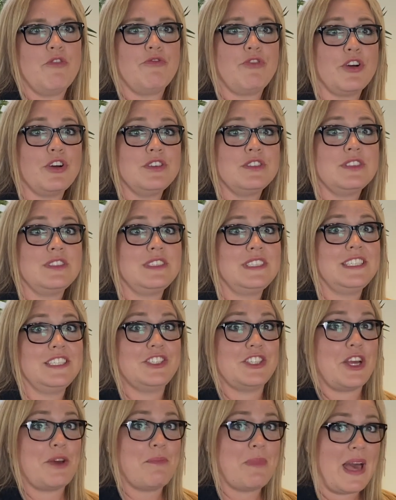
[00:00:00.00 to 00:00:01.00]
First,
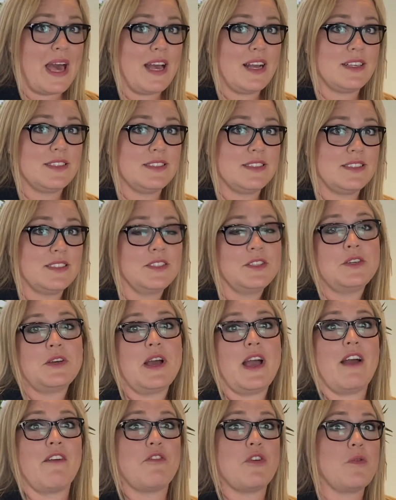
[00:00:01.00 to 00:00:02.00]
TJ Maxx.
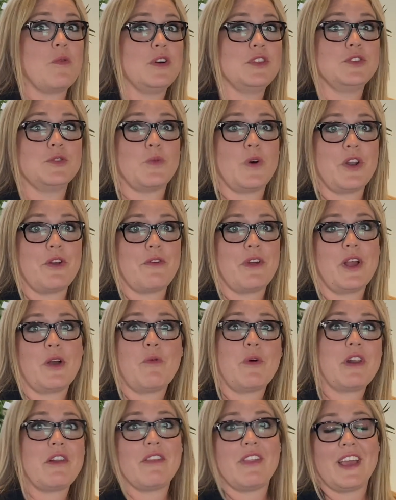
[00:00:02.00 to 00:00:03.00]
Everyone's wondering,
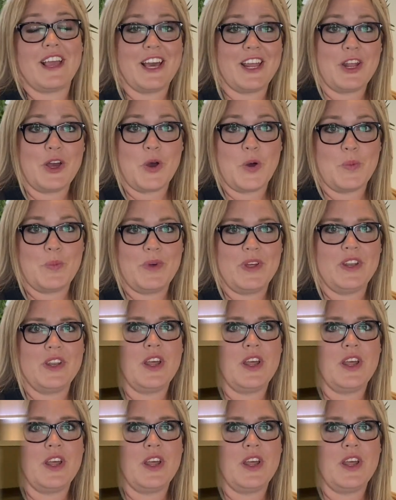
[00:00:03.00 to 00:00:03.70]
when are they gonna open?